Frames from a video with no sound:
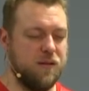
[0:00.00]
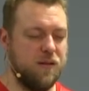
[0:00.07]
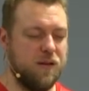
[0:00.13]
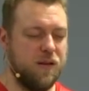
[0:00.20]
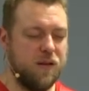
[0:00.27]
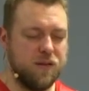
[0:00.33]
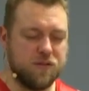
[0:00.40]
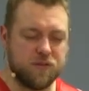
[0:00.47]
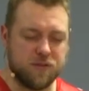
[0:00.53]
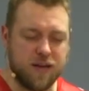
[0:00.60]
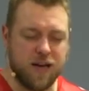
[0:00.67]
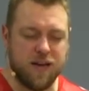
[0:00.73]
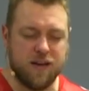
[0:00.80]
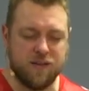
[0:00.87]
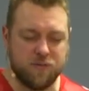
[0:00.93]
So
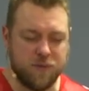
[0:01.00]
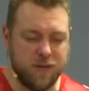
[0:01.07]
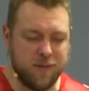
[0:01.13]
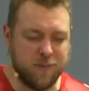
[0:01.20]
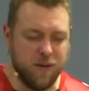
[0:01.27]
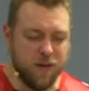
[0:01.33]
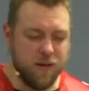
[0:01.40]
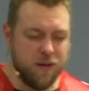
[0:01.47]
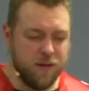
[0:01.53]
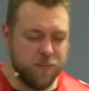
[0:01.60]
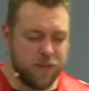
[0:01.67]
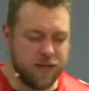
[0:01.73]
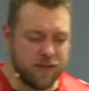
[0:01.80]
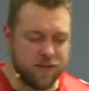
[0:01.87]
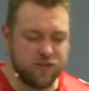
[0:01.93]
God, as we
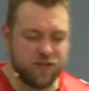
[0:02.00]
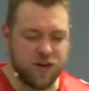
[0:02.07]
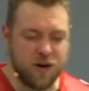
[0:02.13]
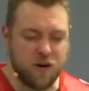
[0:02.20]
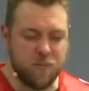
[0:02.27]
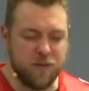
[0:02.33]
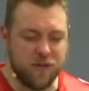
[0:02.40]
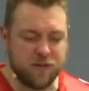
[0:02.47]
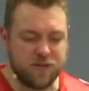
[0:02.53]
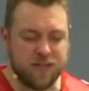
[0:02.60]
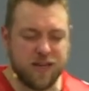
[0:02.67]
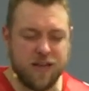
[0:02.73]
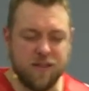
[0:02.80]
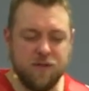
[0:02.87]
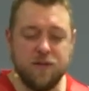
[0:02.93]
begin to share a meal
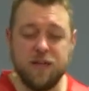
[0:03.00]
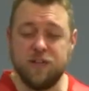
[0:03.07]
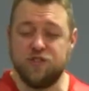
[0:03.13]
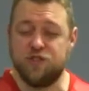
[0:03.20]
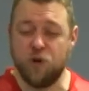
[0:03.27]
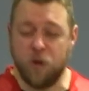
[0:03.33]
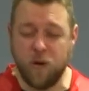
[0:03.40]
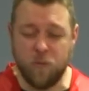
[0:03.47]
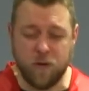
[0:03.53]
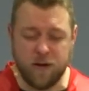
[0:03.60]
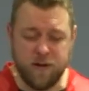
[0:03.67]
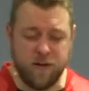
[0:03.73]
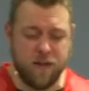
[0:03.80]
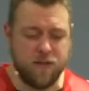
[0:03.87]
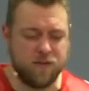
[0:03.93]
together and enjoy one
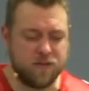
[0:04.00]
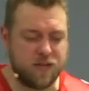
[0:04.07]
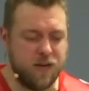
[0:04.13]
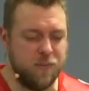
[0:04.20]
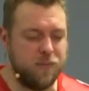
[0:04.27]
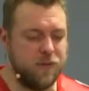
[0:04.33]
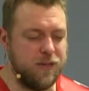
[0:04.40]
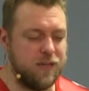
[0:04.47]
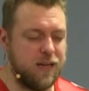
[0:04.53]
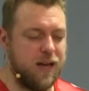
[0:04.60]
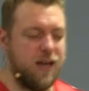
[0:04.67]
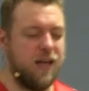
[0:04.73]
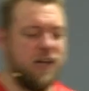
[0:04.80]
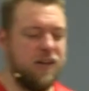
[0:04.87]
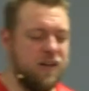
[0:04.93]
another's company,
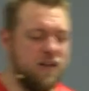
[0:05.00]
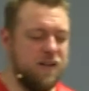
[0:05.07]
God,